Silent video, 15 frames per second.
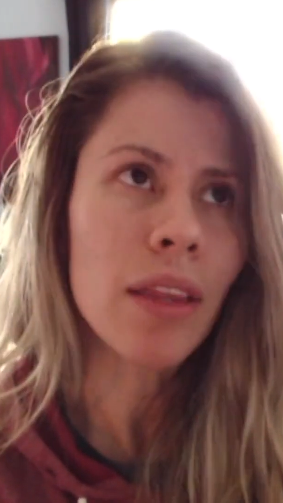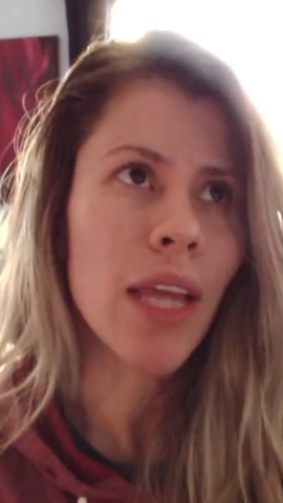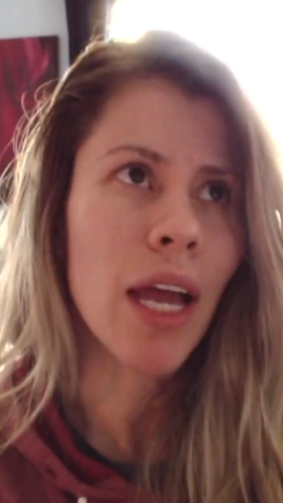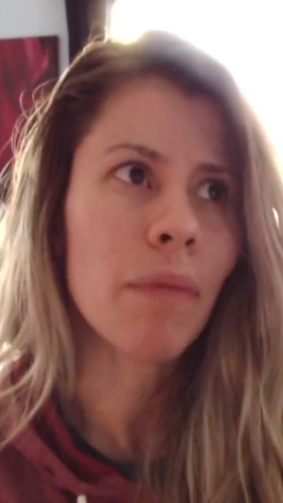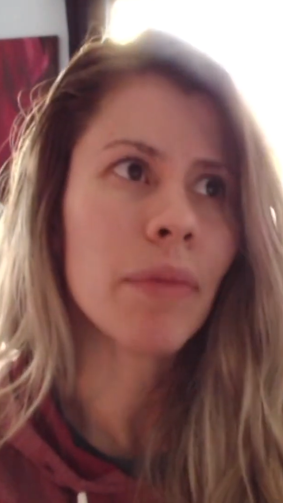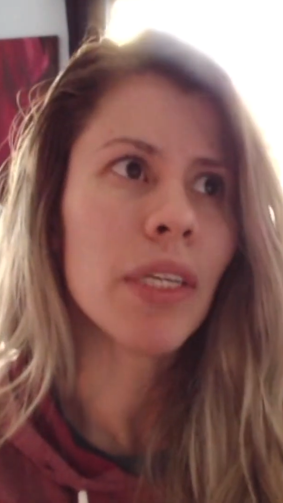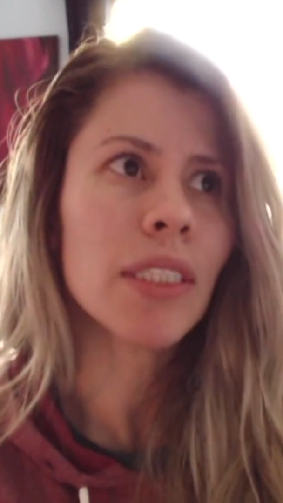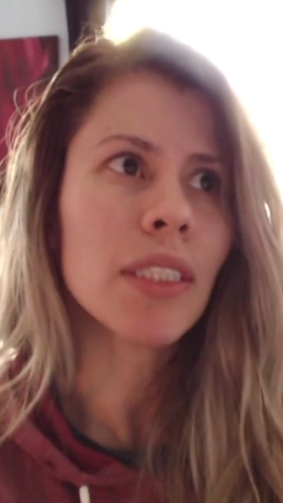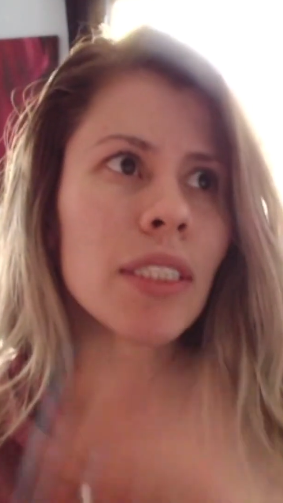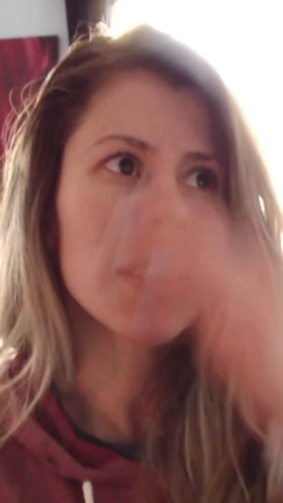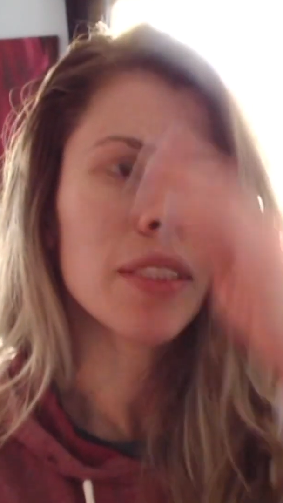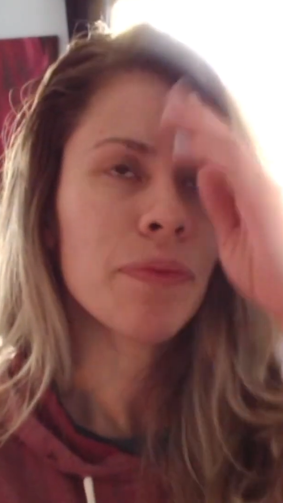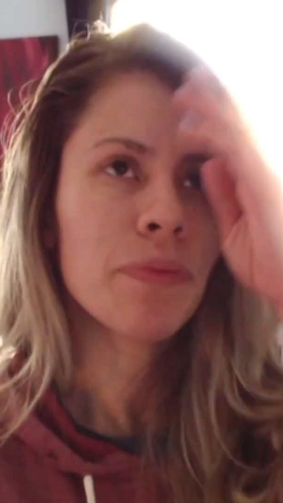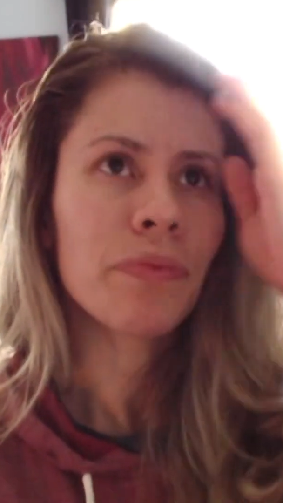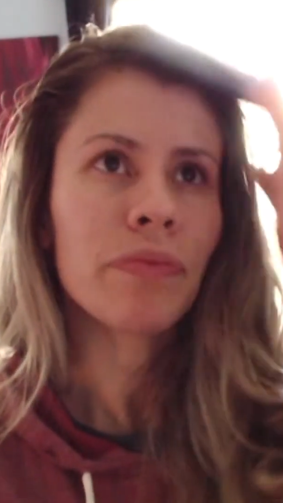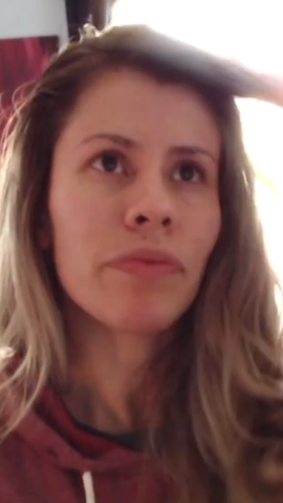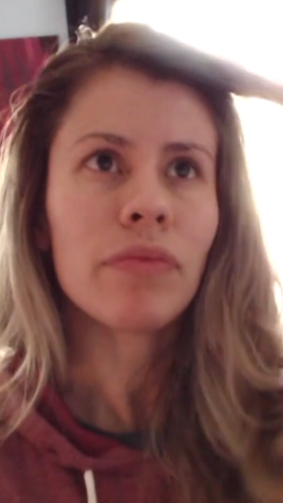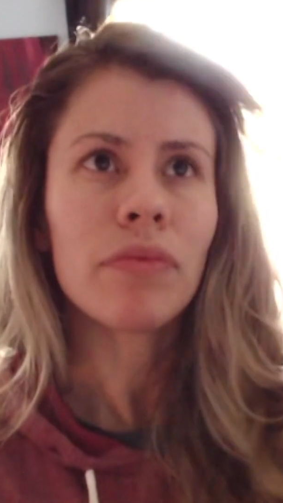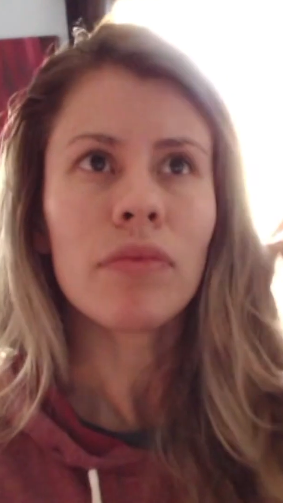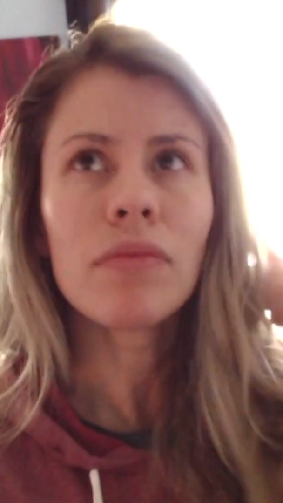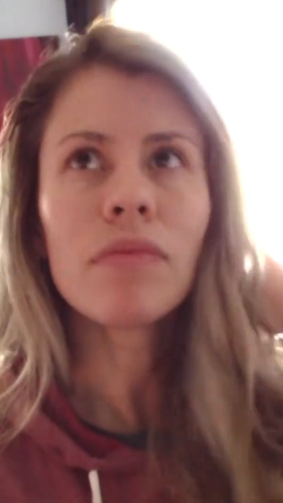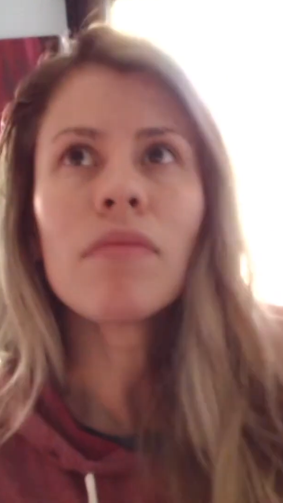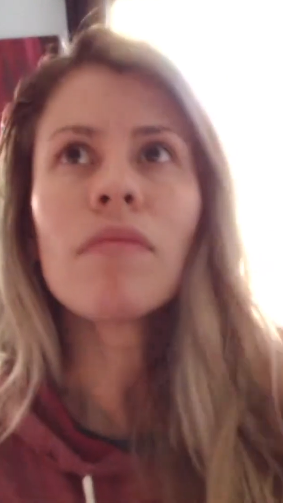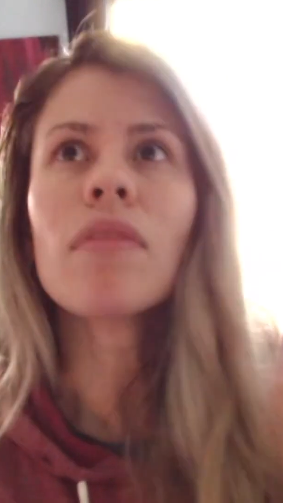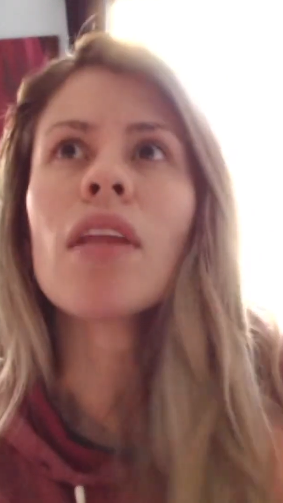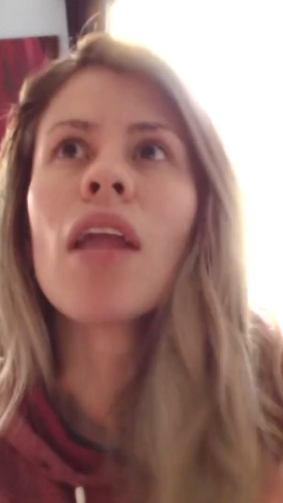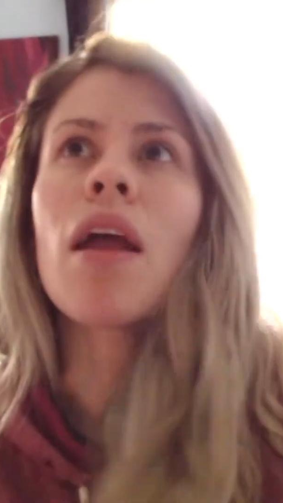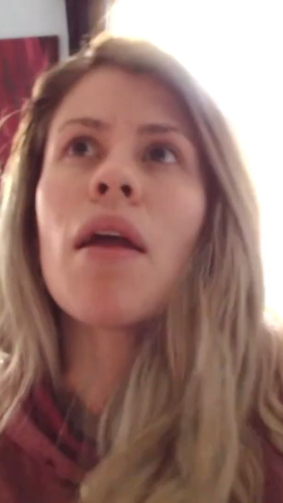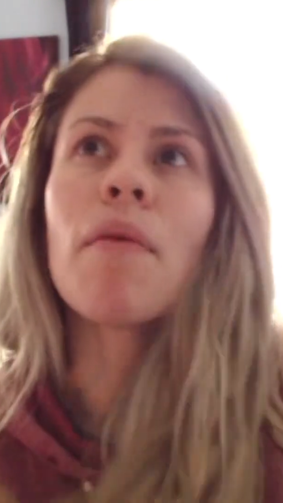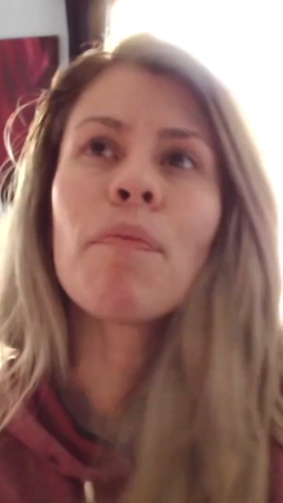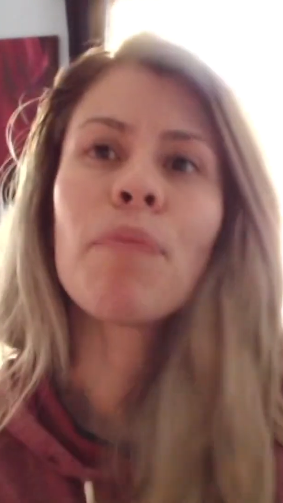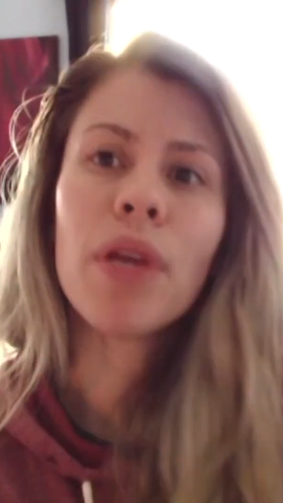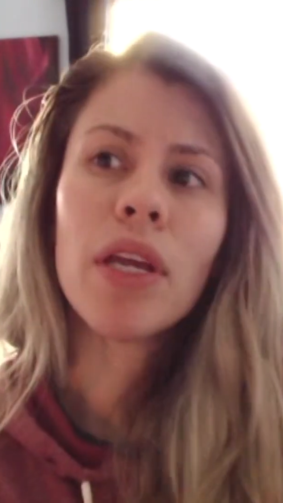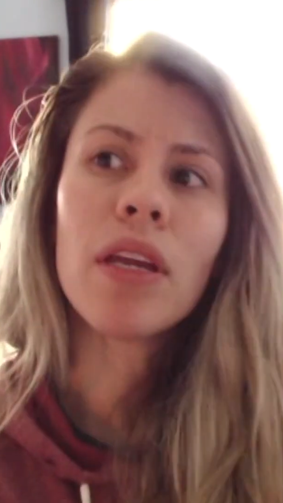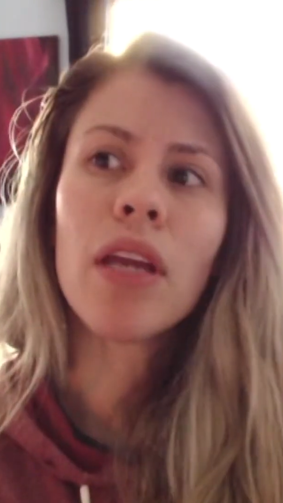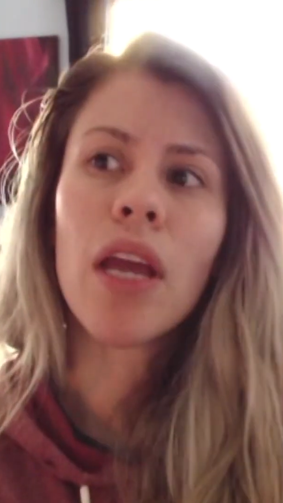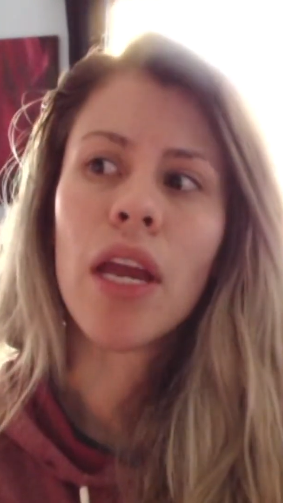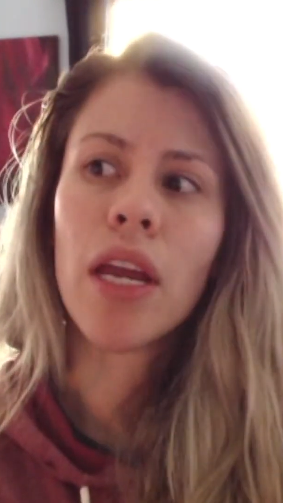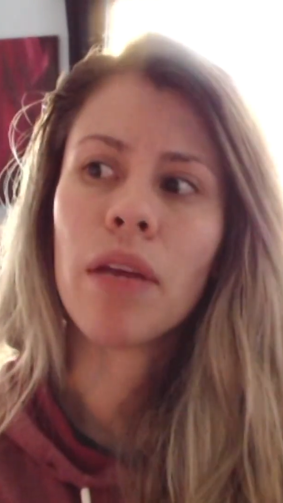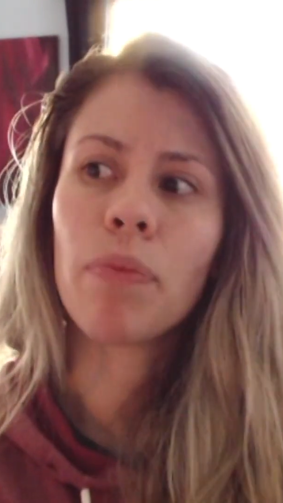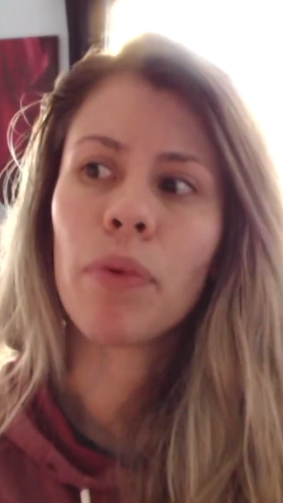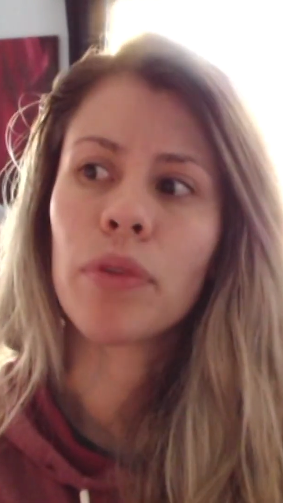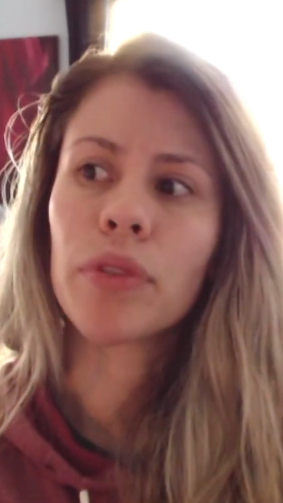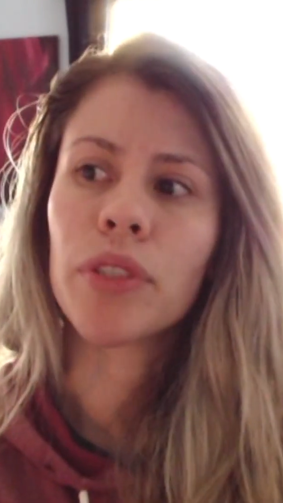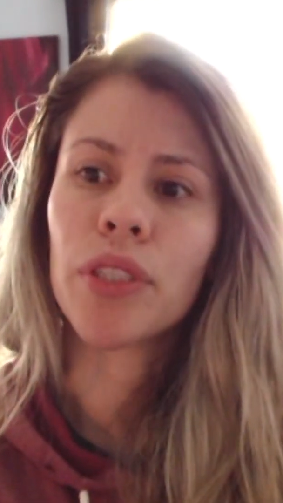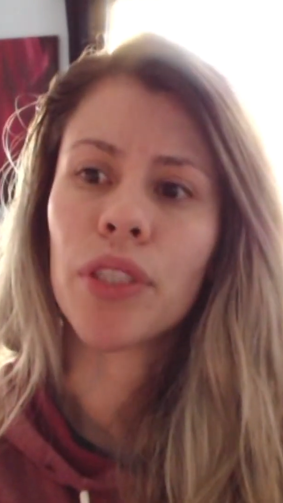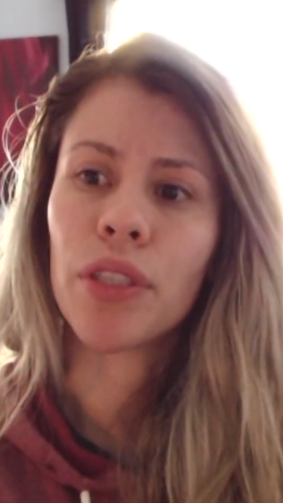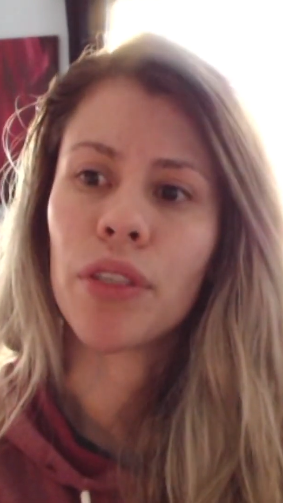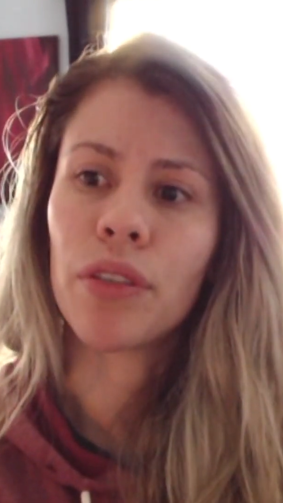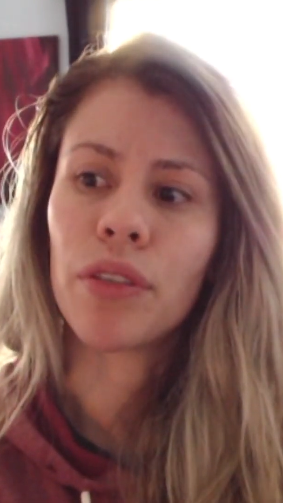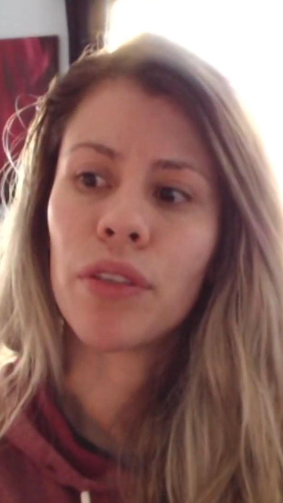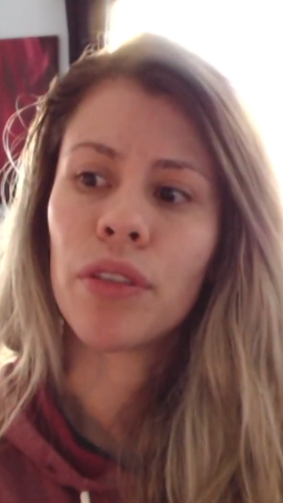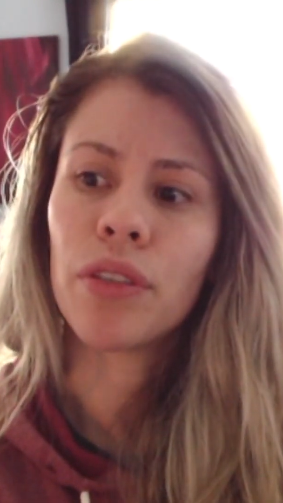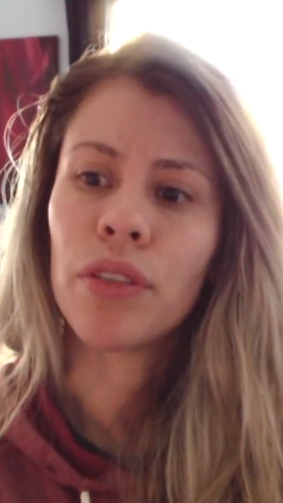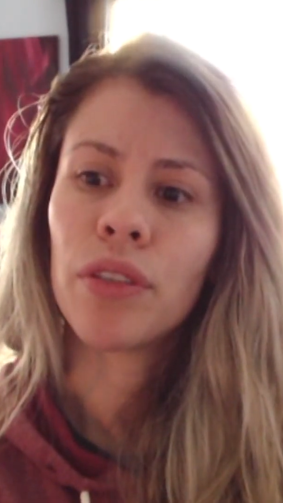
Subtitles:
That means being able to